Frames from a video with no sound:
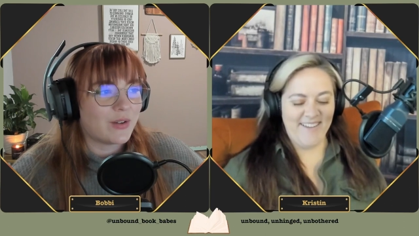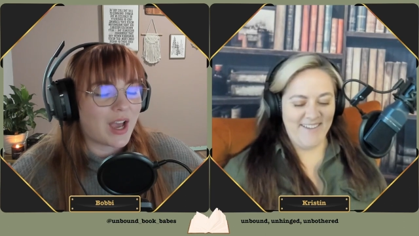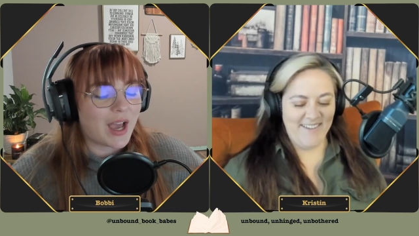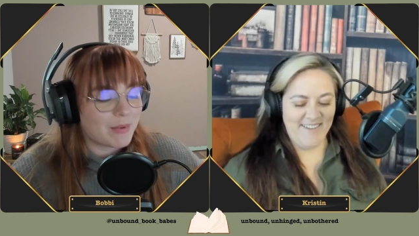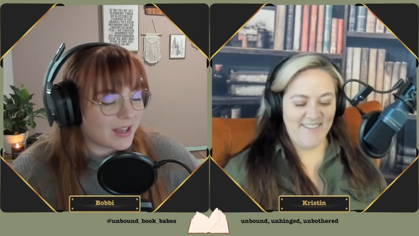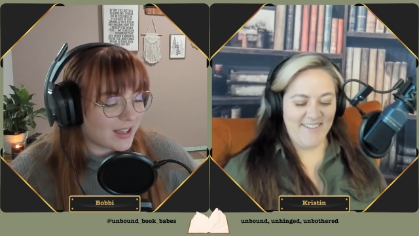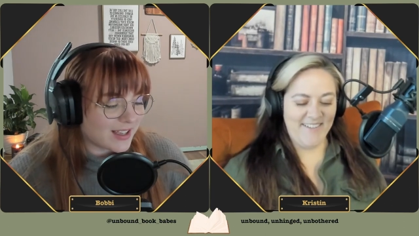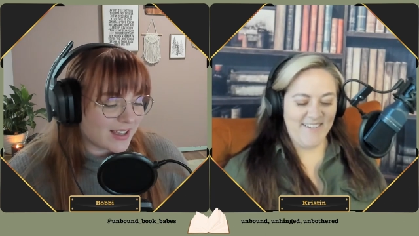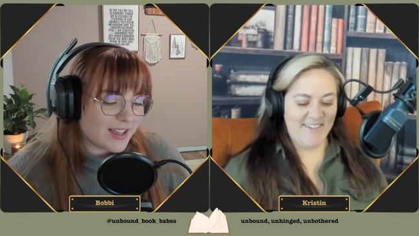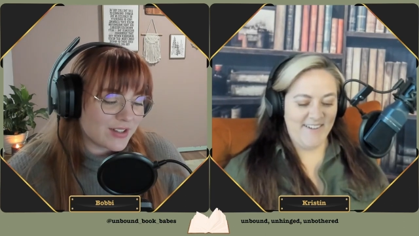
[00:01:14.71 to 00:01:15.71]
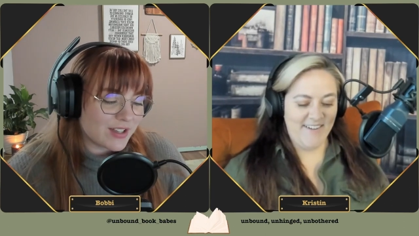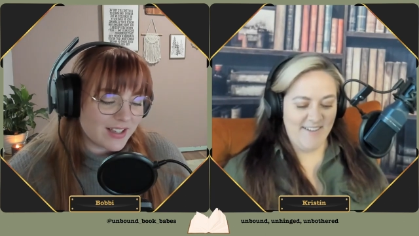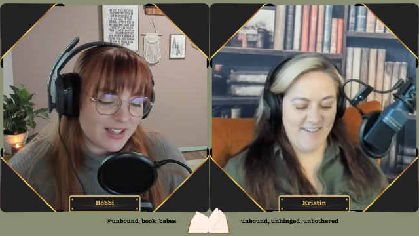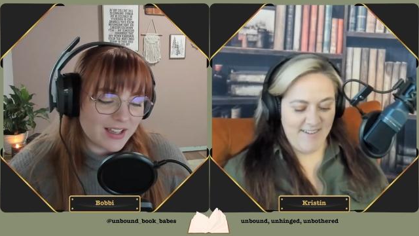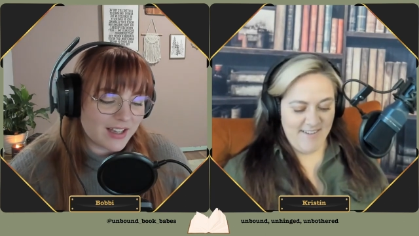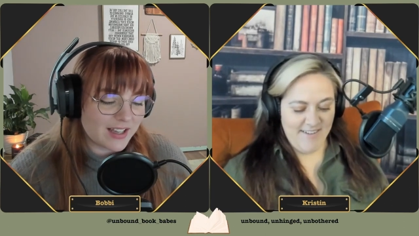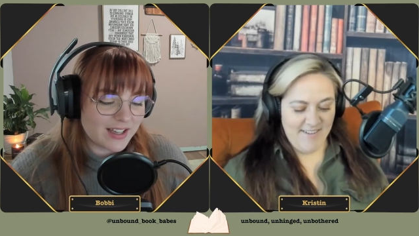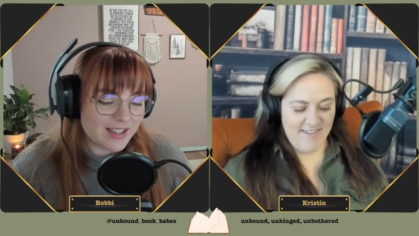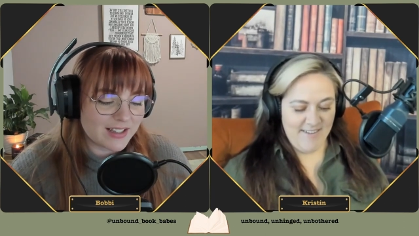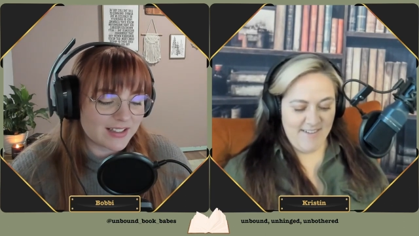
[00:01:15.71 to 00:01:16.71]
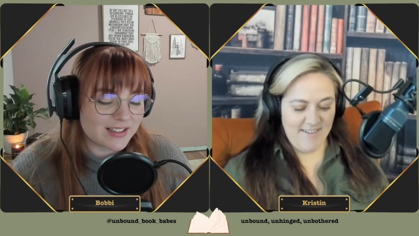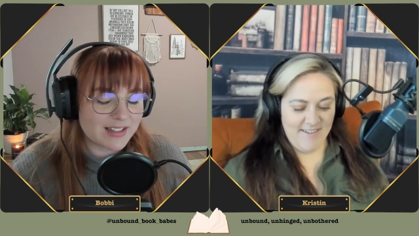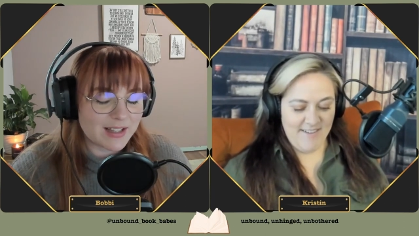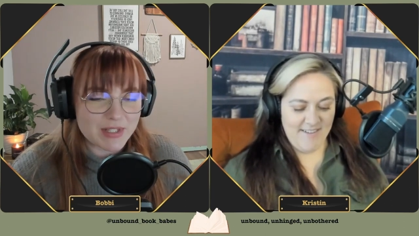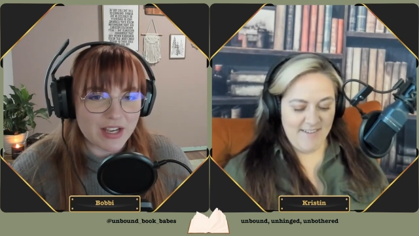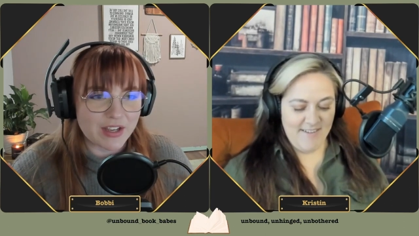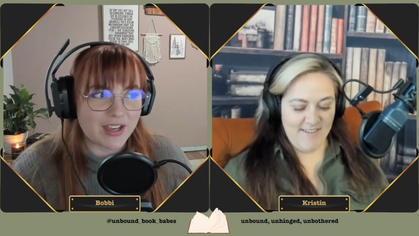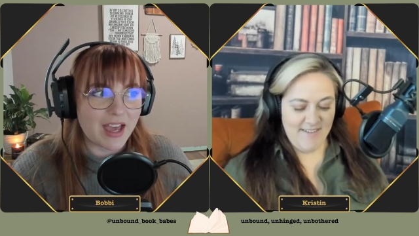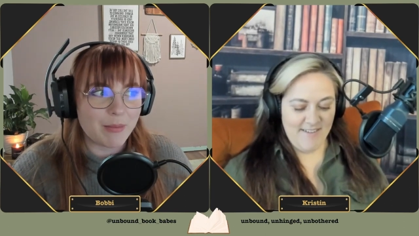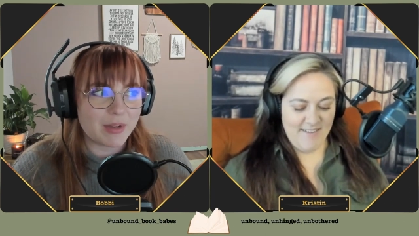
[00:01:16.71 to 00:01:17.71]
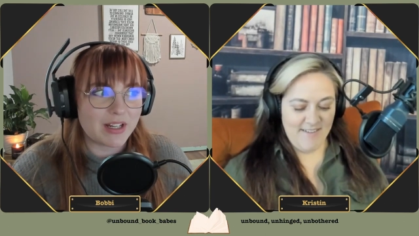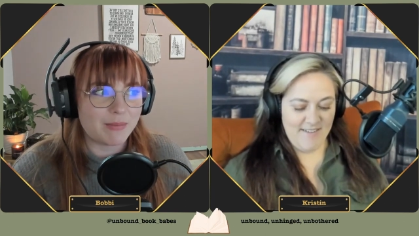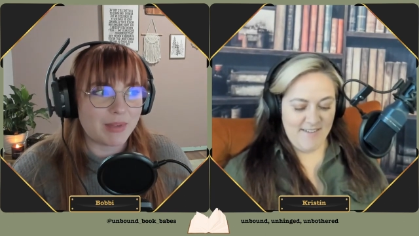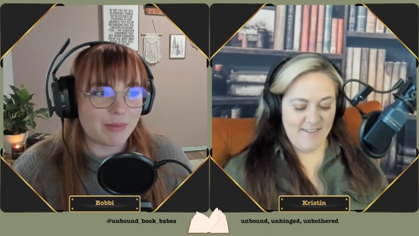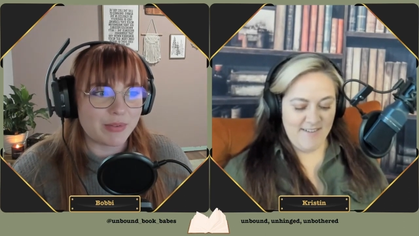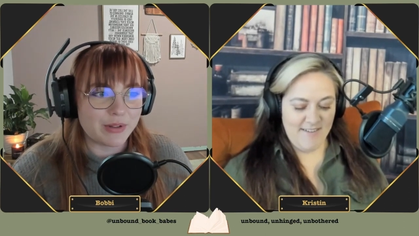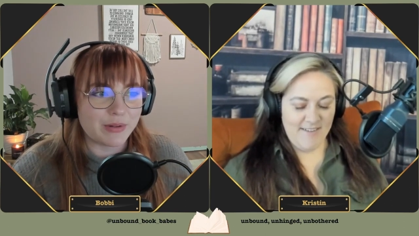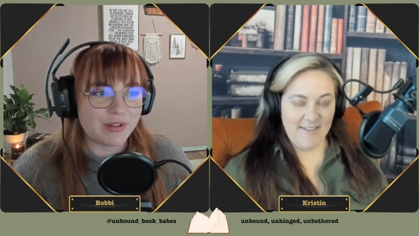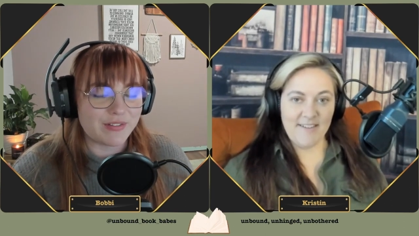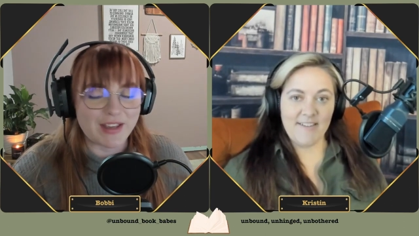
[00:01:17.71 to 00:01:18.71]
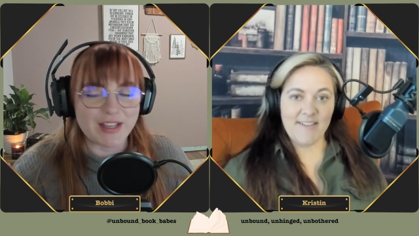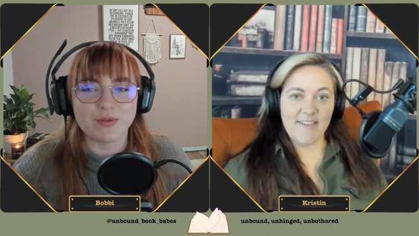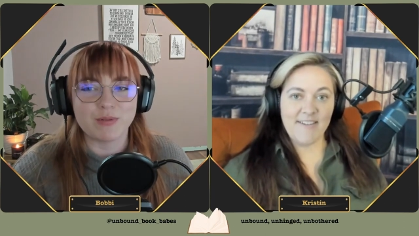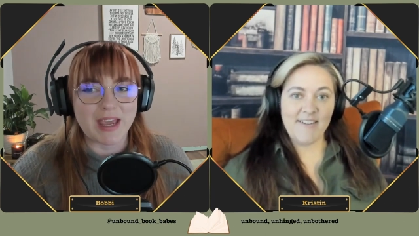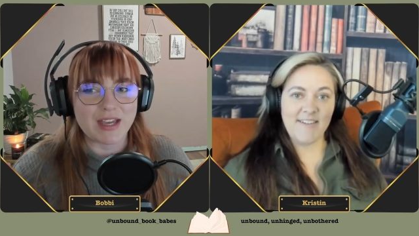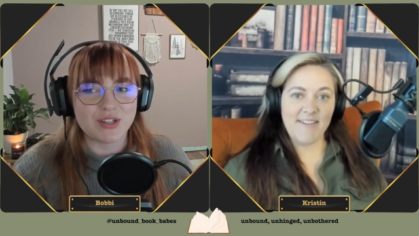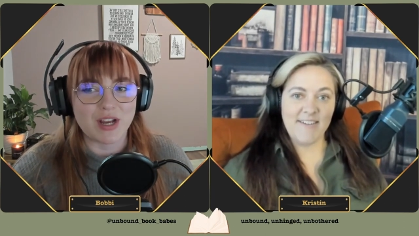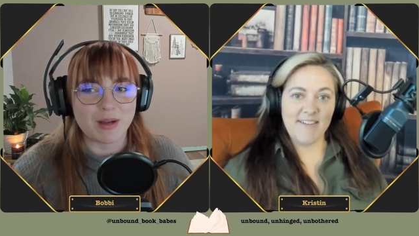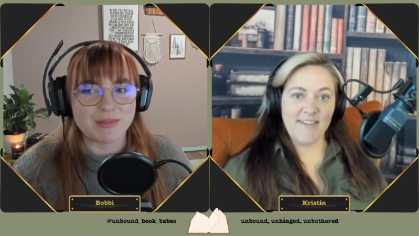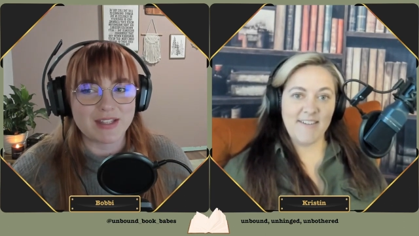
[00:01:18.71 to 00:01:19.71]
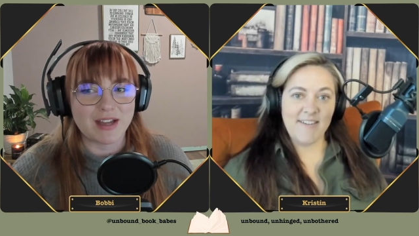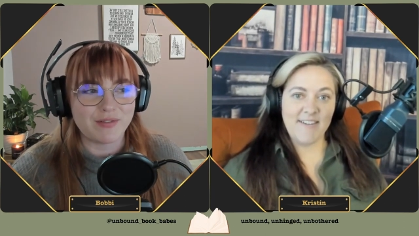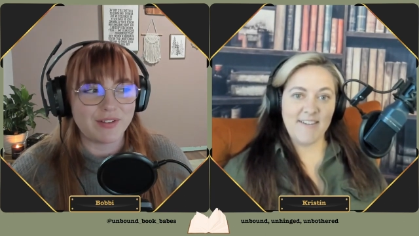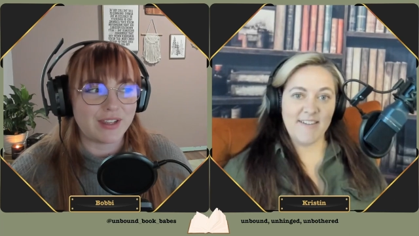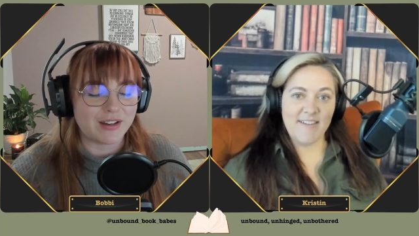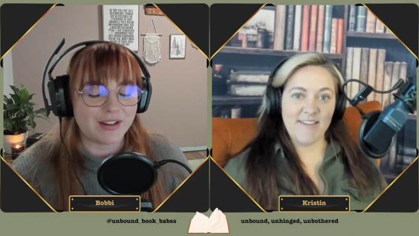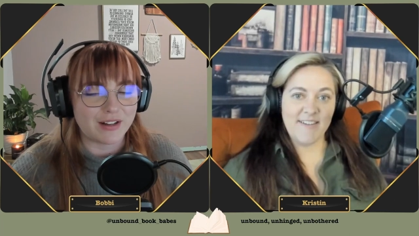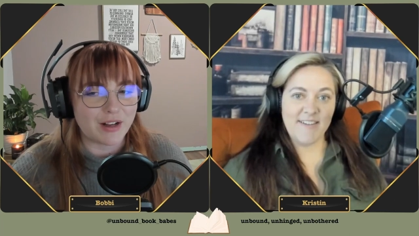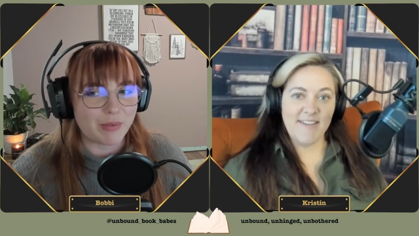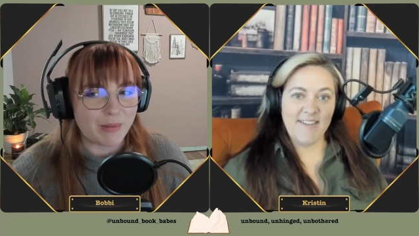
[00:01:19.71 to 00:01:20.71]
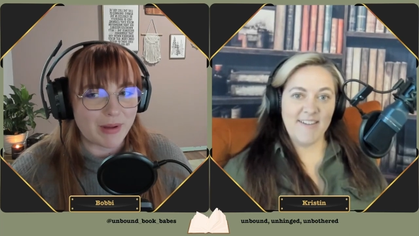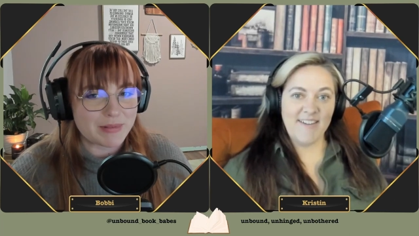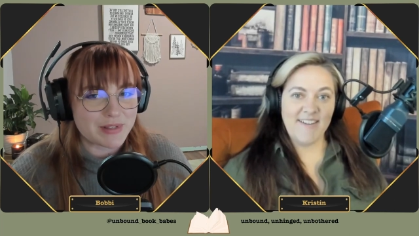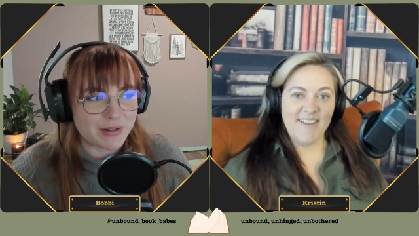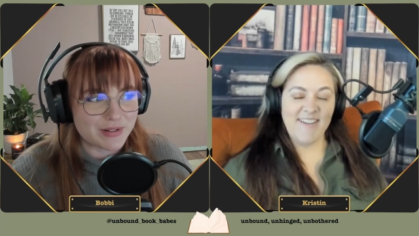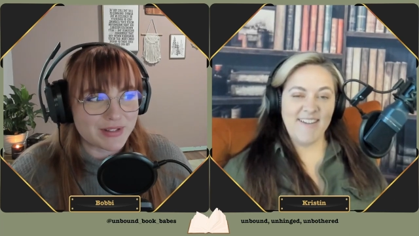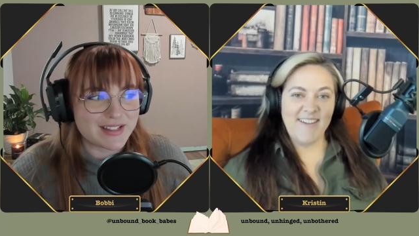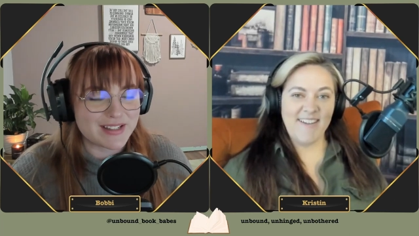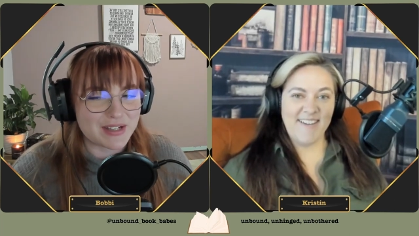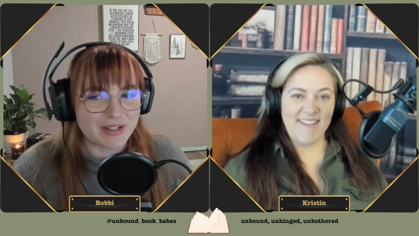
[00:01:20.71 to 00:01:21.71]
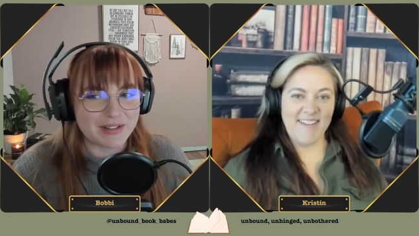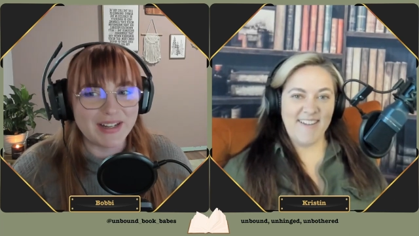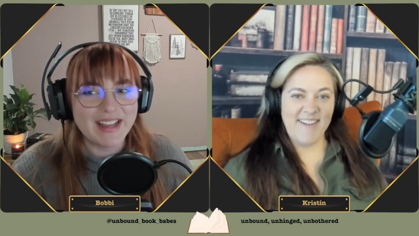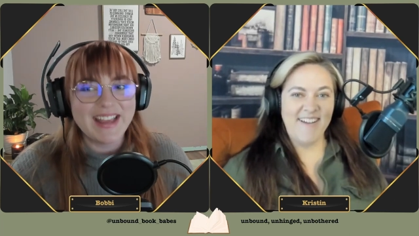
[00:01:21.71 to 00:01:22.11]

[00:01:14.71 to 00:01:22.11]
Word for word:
Speaker 1: I'm a. Let me tell you, I'm gonna be blue in the face with my S J M stuff here in a couple of episodes. So.